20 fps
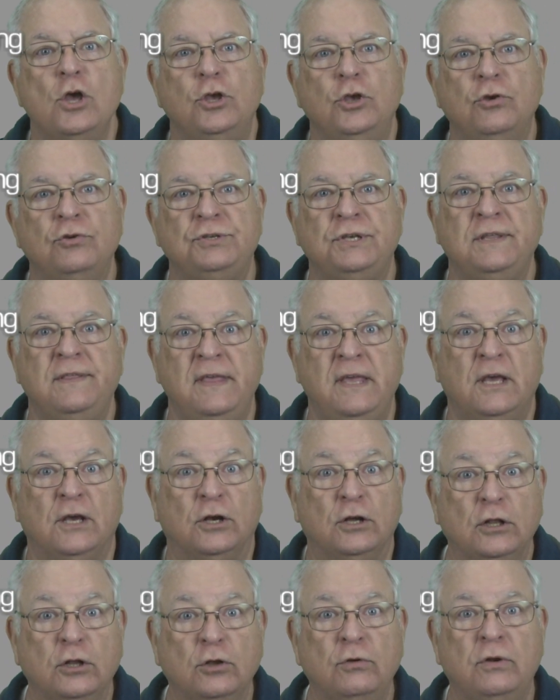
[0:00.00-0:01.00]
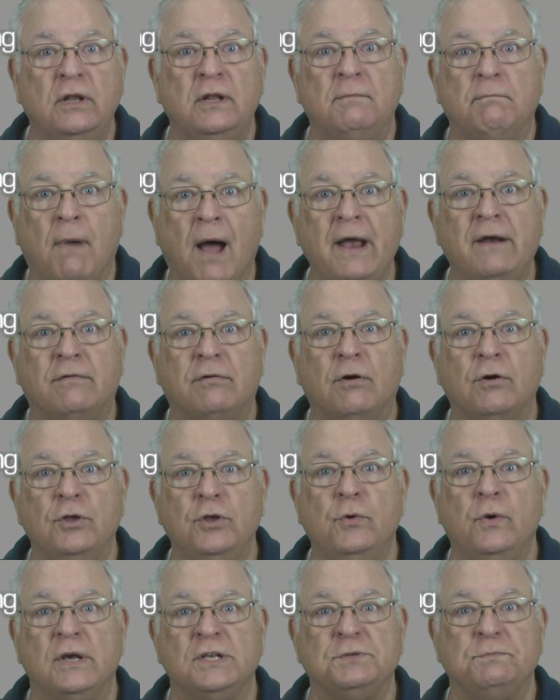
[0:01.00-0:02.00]
using the included micro
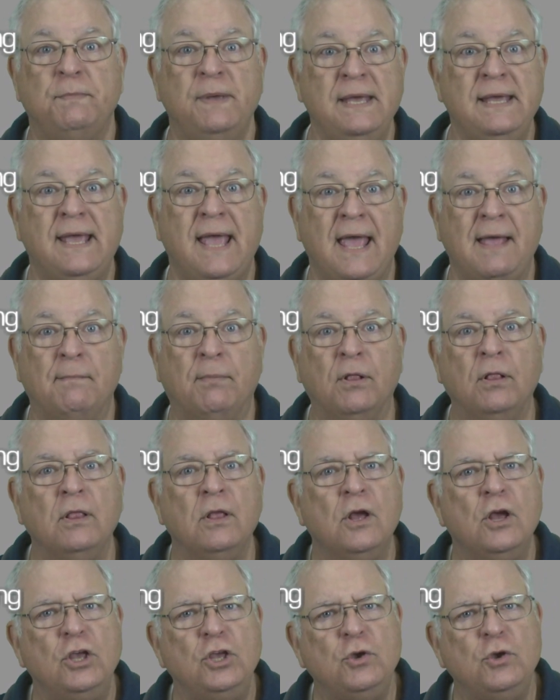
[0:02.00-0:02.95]
USB cable,